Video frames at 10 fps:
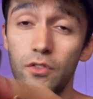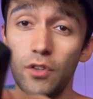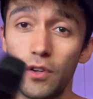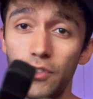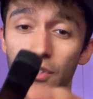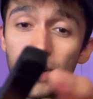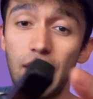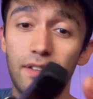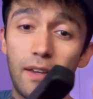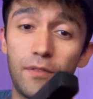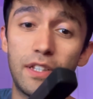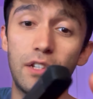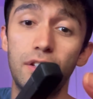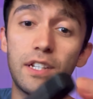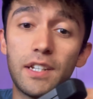charger. It has everything
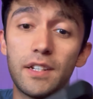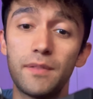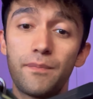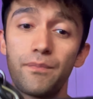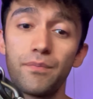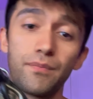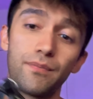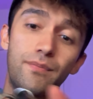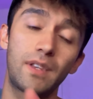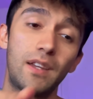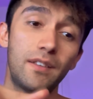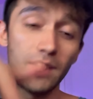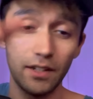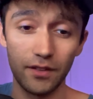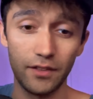you need.
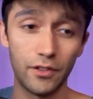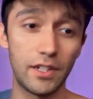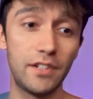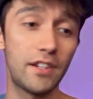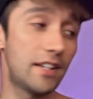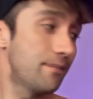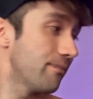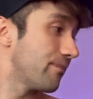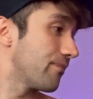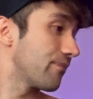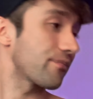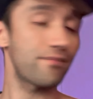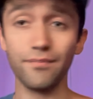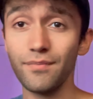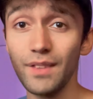Attaches to your keychain.
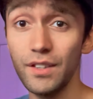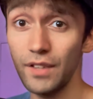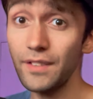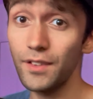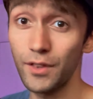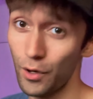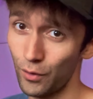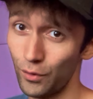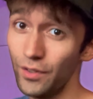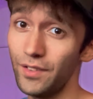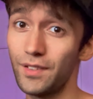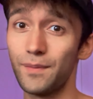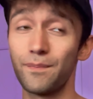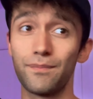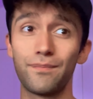So that's those.
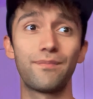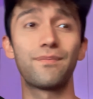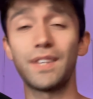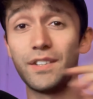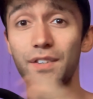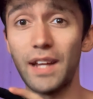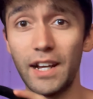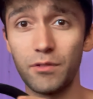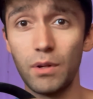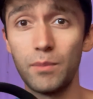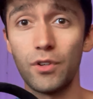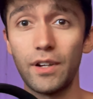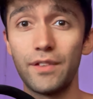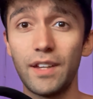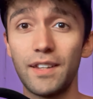Then you hear the ice cream truck
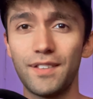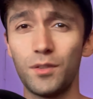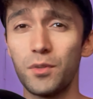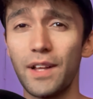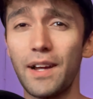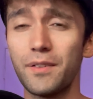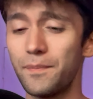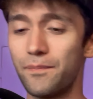outside, it's super loud.